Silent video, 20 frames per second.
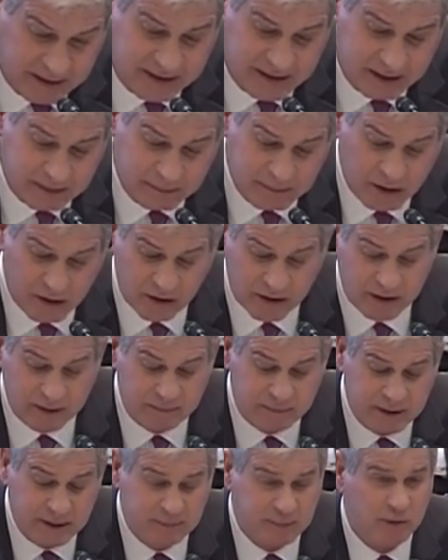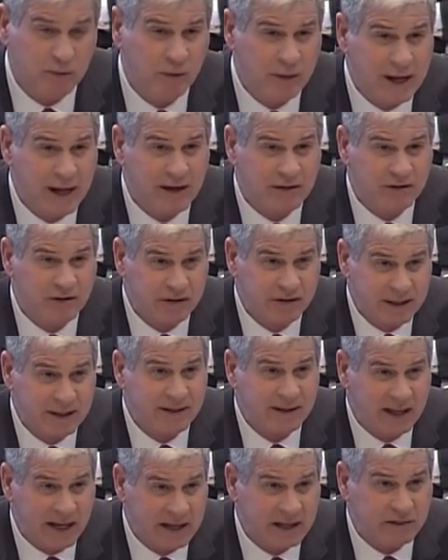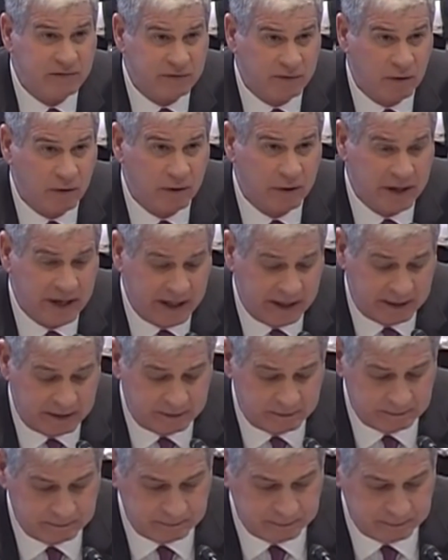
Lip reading: the American people would actually like foreign aid.